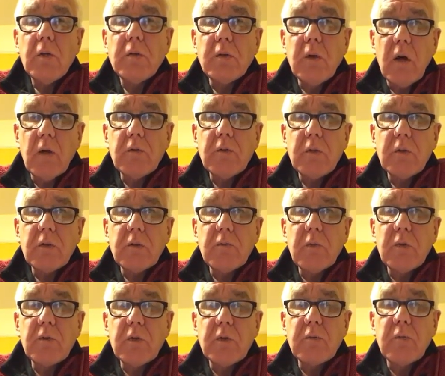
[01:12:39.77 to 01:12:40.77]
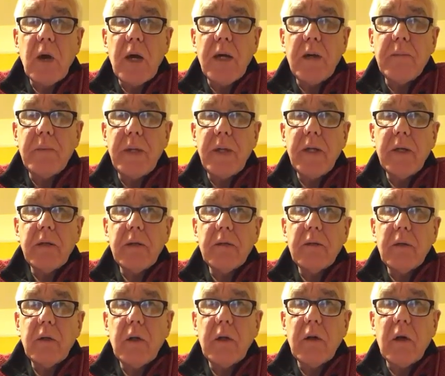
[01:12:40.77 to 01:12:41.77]
So we'll just wait a minute
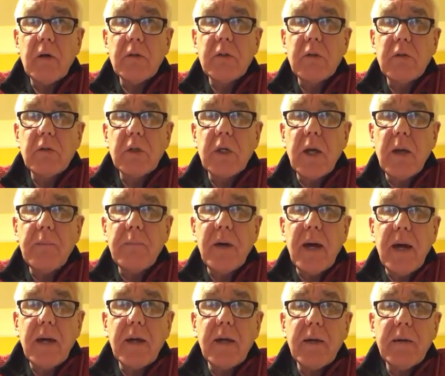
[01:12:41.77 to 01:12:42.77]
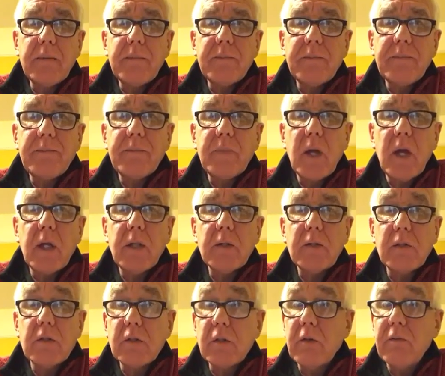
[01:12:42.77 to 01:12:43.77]
and ask you to come back and
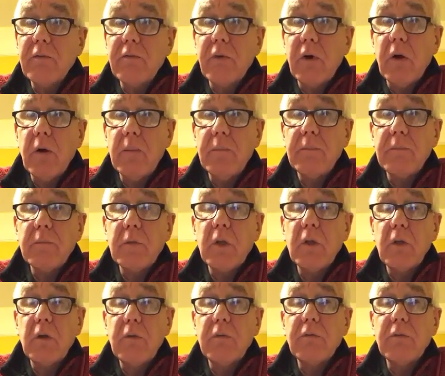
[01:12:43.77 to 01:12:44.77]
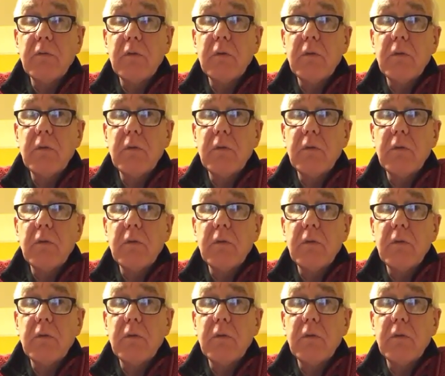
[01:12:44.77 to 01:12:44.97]
just confirm that you've.